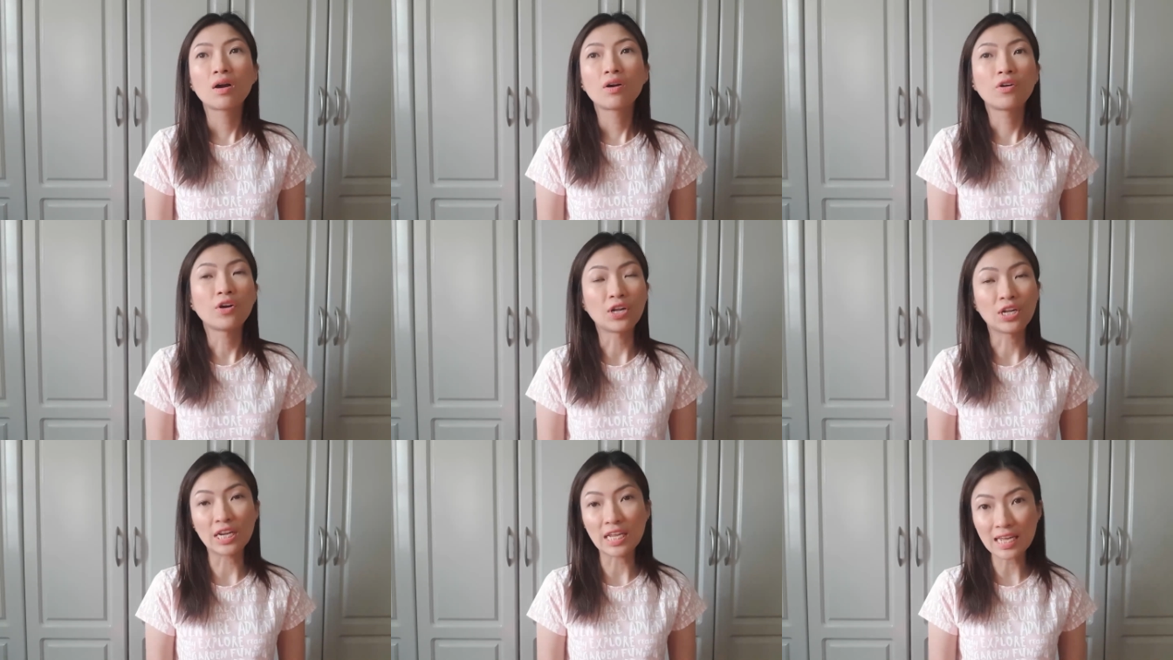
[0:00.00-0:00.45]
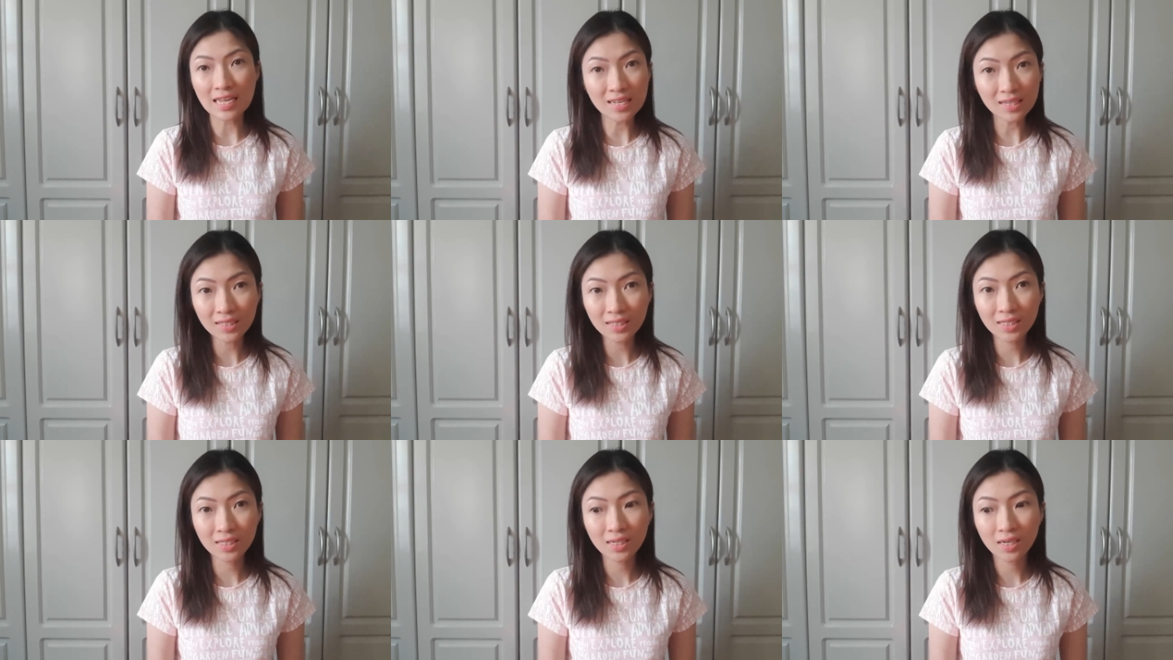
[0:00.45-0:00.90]

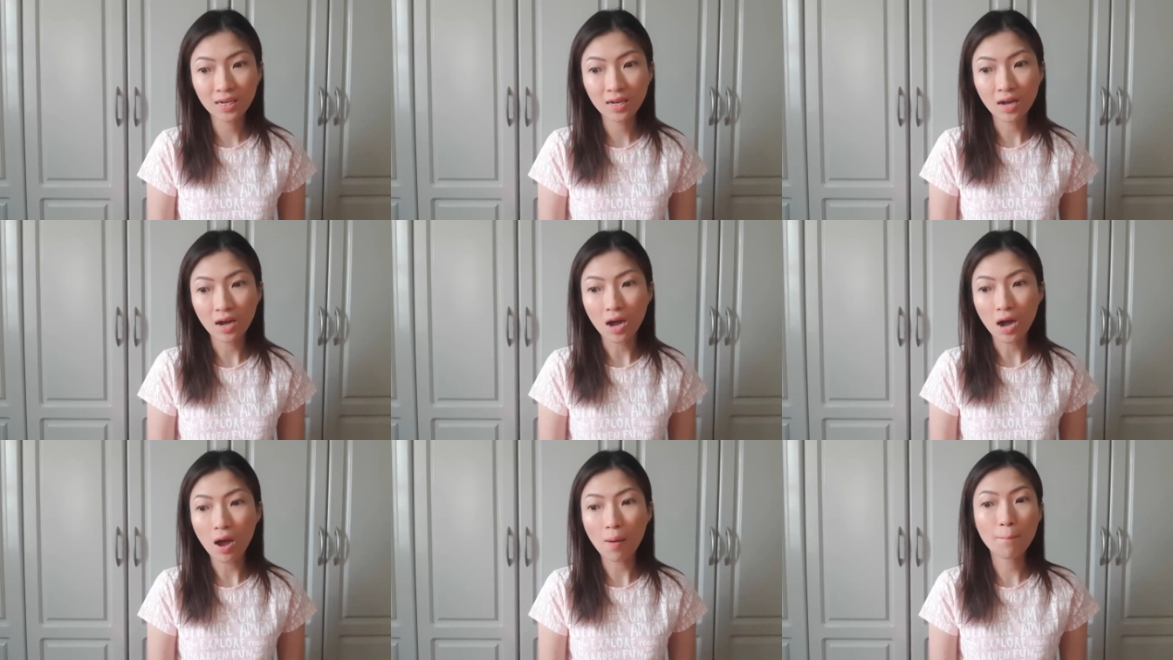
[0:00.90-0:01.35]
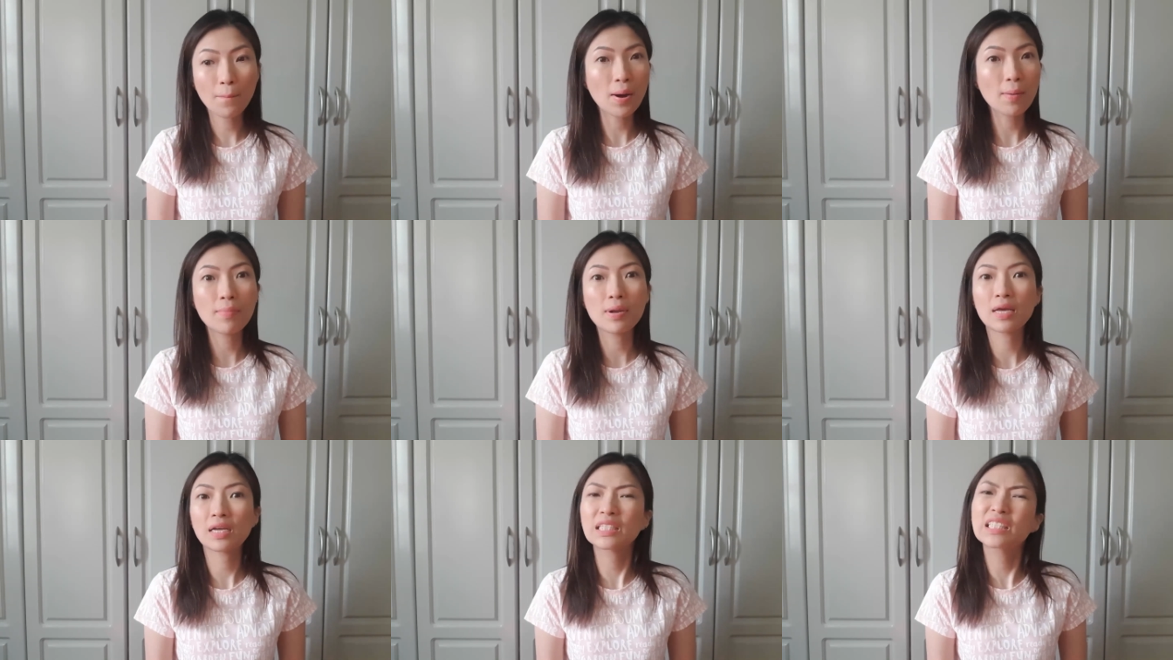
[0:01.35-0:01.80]
released a
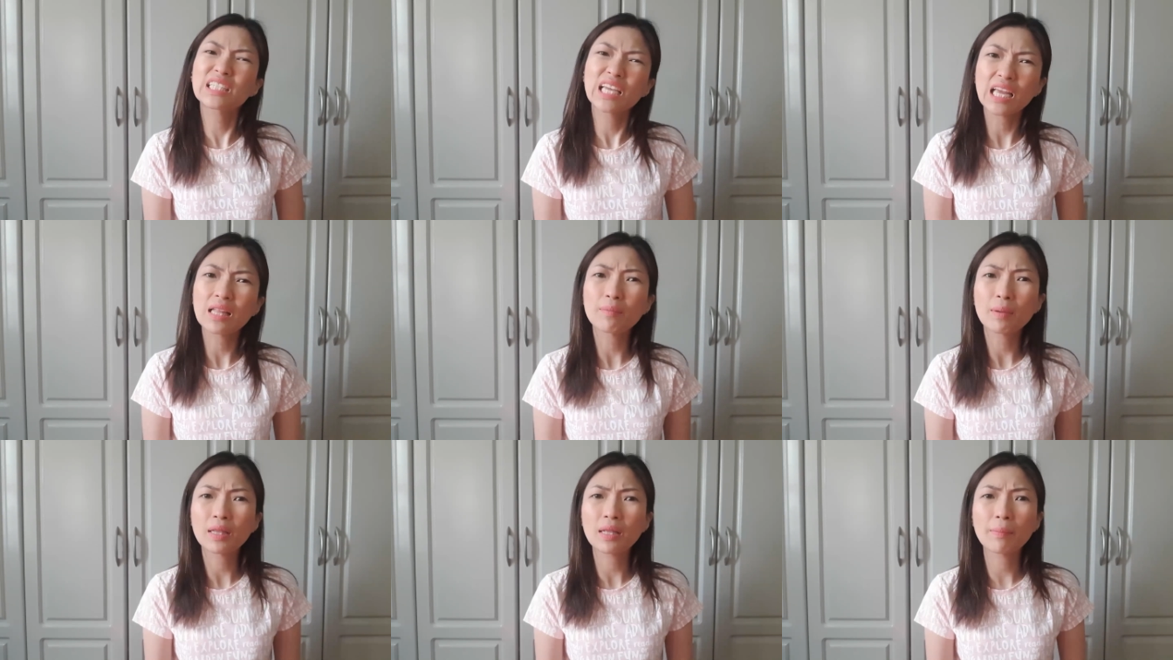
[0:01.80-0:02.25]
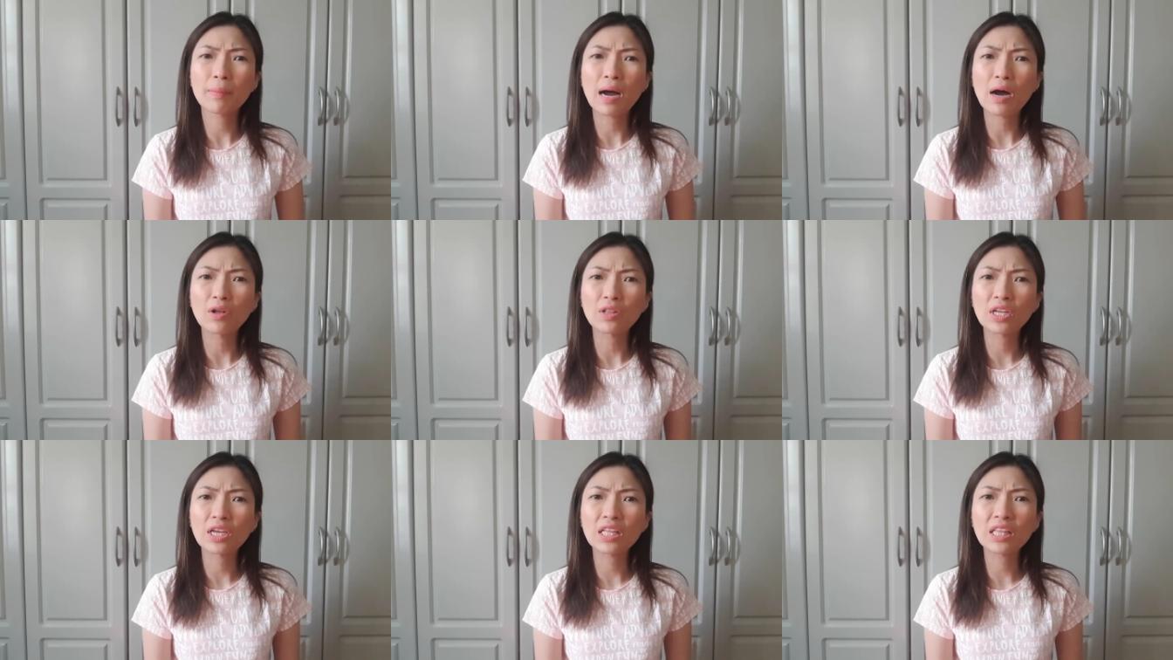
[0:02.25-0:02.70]
public statement
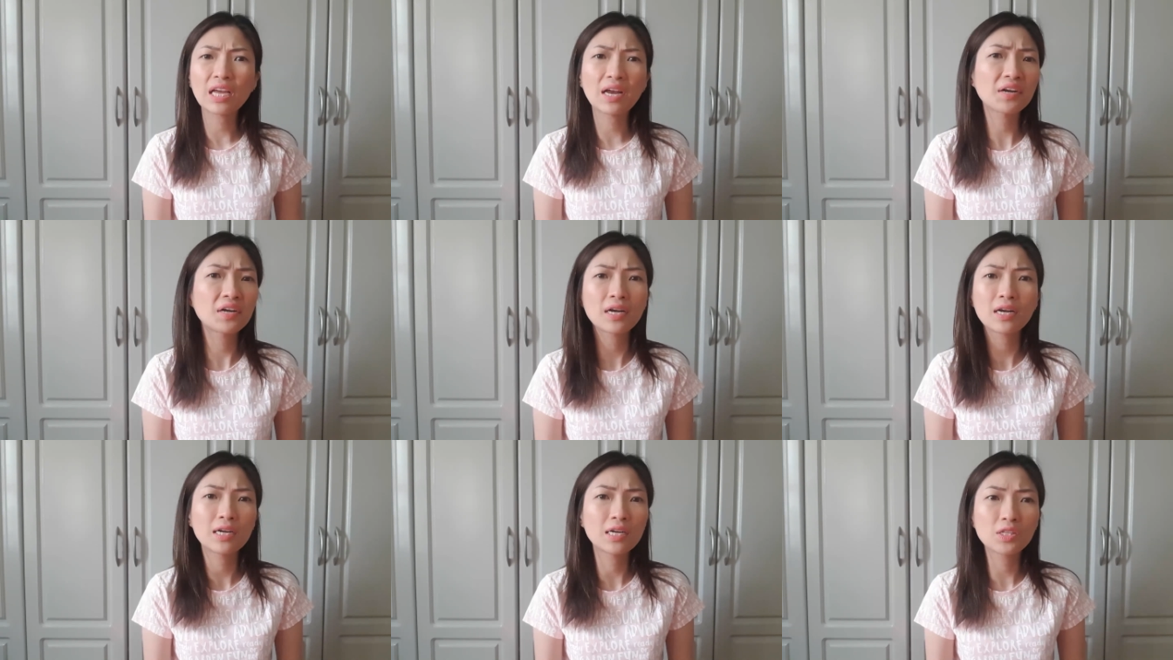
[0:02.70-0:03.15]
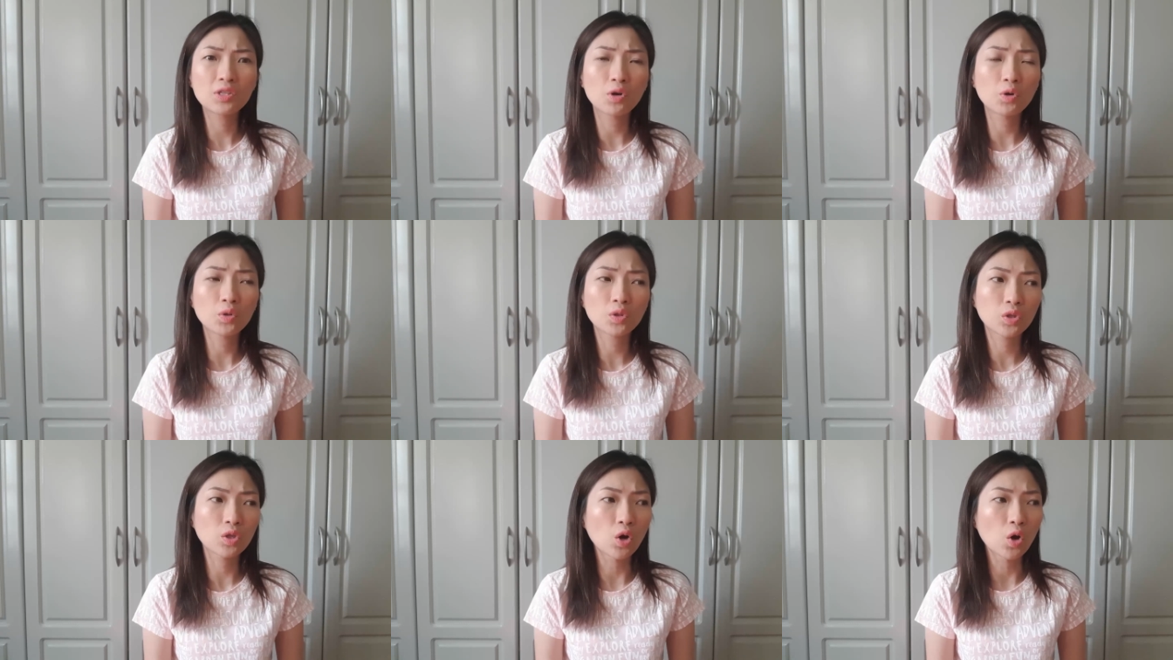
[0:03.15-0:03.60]
about it. I really
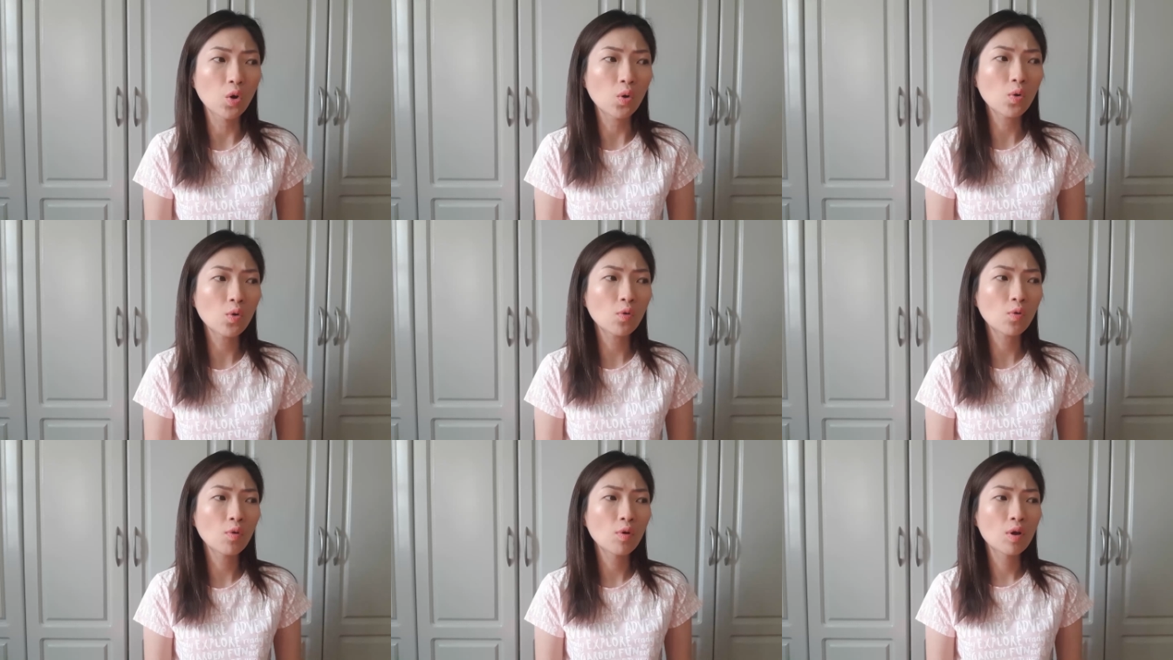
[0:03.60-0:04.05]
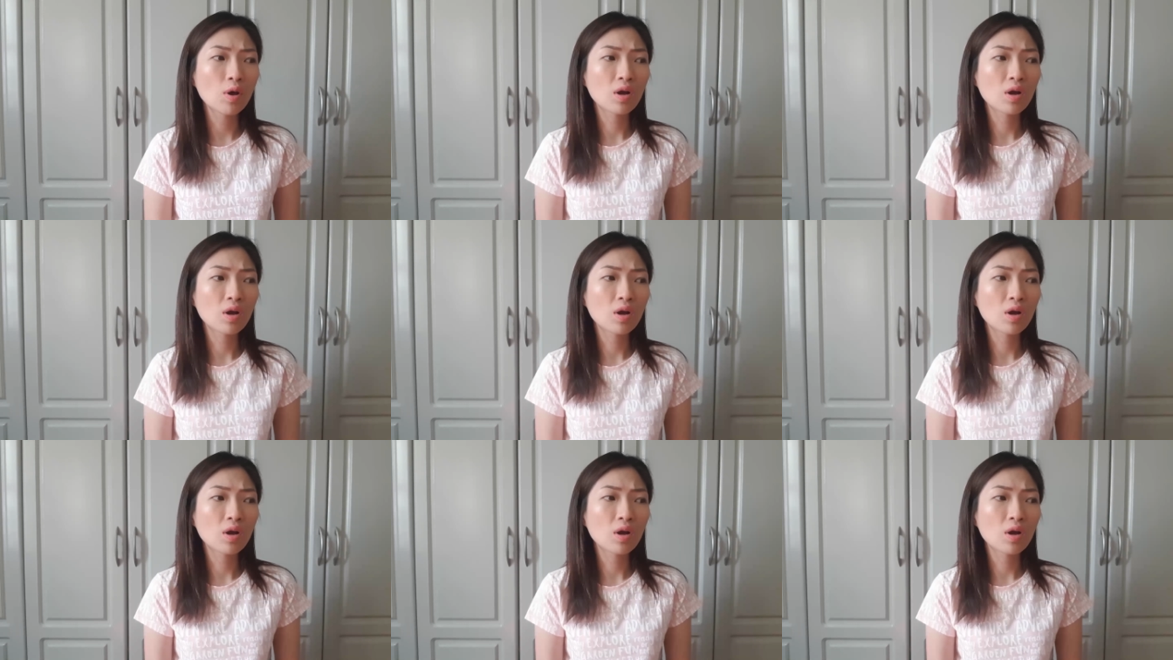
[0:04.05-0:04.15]
don't know.